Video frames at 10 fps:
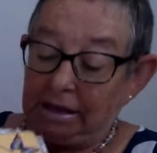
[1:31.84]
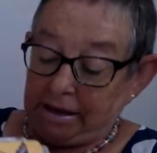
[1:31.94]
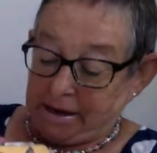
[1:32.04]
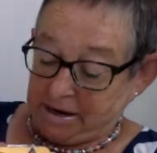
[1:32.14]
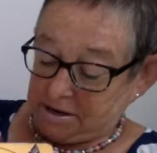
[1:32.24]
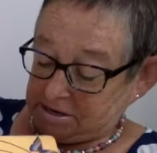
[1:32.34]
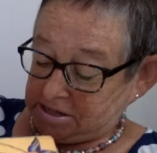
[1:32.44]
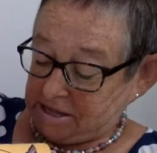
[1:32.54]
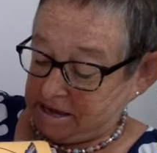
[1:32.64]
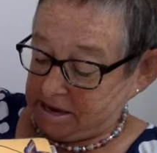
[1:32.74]
And
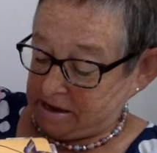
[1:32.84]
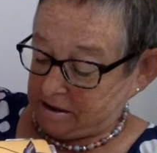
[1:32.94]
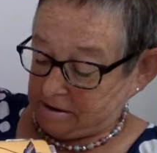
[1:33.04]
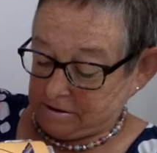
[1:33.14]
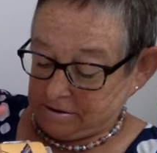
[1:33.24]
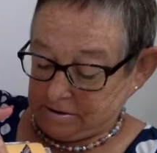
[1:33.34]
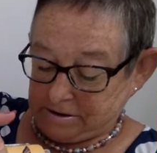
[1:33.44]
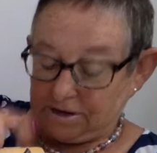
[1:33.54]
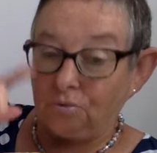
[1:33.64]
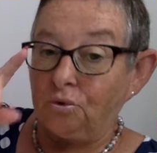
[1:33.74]
under here,
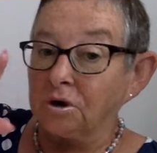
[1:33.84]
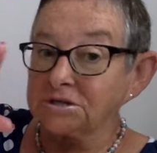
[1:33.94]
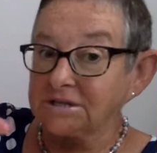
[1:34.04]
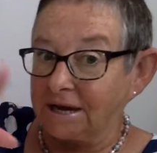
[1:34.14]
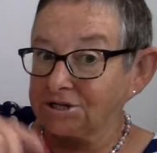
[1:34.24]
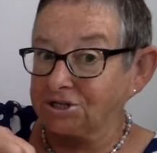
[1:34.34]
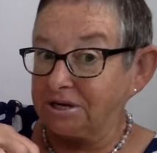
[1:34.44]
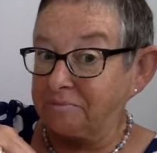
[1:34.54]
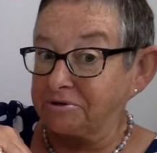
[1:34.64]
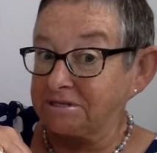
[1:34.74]
it was
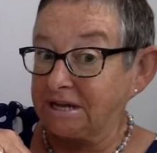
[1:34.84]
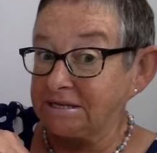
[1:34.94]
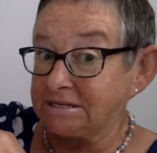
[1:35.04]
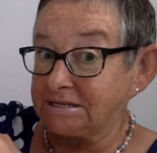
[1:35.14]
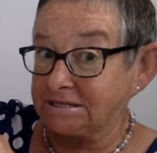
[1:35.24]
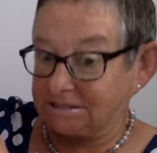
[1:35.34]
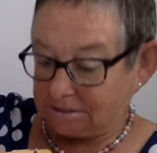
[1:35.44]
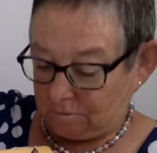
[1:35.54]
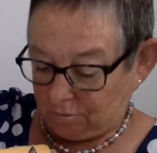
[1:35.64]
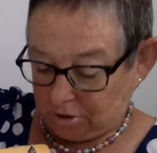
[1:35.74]
actually presented to
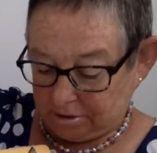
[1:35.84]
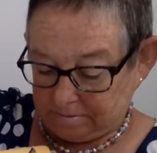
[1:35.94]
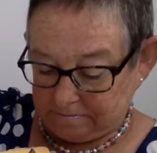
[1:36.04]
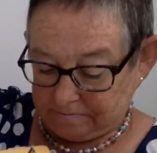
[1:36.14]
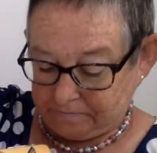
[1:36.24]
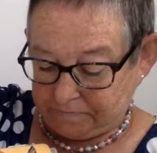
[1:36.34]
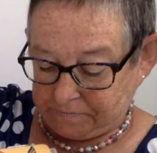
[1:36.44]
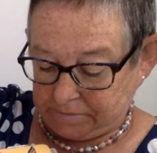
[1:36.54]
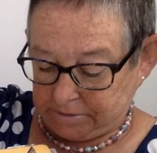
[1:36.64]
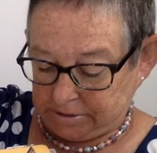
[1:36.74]
someone.
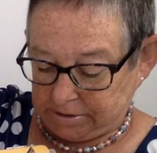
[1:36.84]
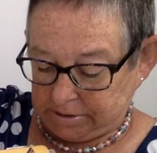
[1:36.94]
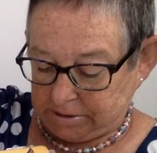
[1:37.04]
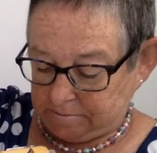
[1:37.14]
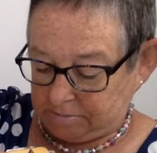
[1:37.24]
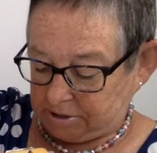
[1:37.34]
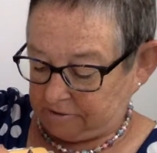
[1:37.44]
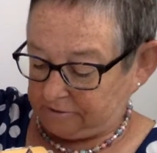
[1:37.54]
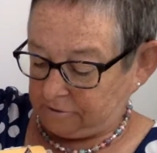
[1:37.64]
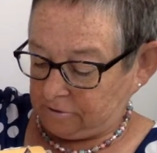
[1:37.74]
But I
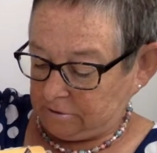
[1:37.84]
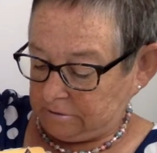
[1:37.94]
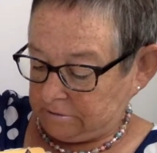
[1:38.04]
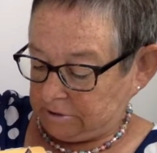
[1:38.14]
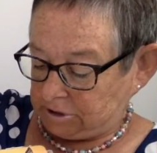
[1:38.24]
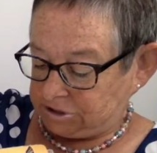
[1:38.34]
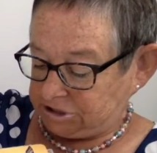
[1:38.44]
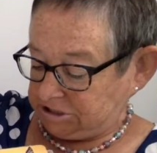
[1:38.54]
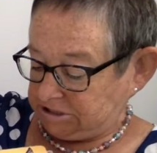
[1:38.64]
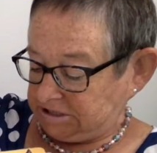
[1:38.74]
thought, I'll
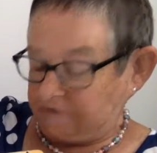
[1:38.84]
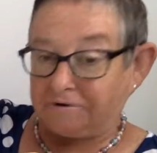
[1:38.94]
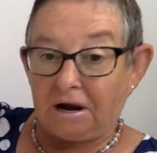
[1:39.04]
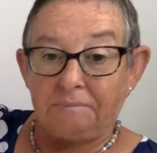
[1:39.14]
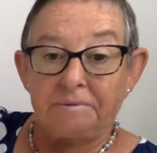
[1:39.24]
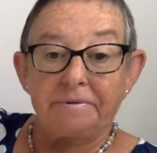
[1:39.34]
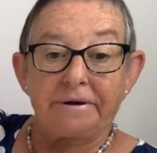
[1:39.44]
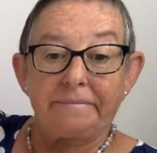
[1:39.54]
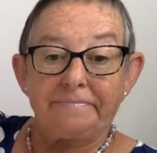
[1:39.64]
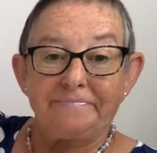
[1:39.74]
just cover it up a bit.